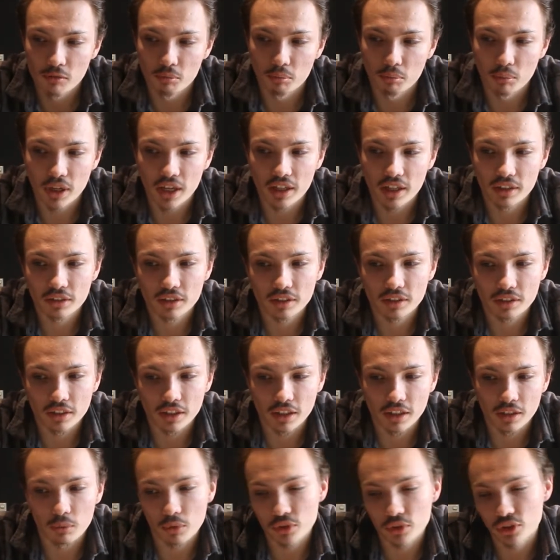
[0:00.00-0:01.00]
but
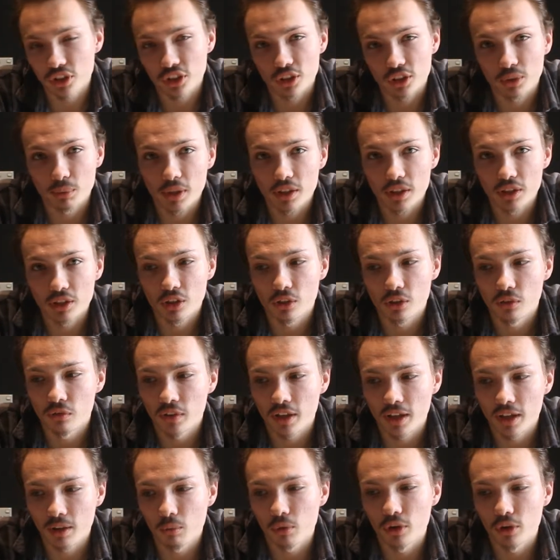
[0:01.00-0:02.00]
it wasn't expensive,
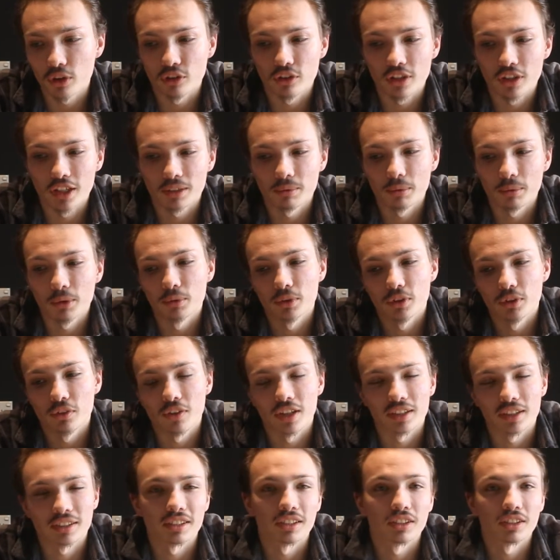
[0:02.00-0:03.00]
and what attracted me was the
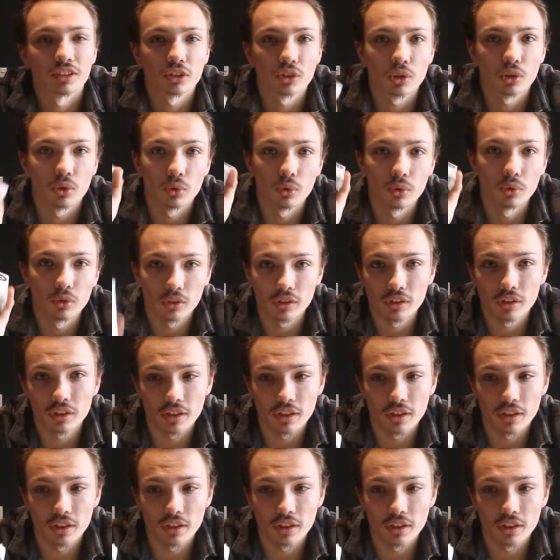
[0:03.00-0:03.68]
fact that it's called the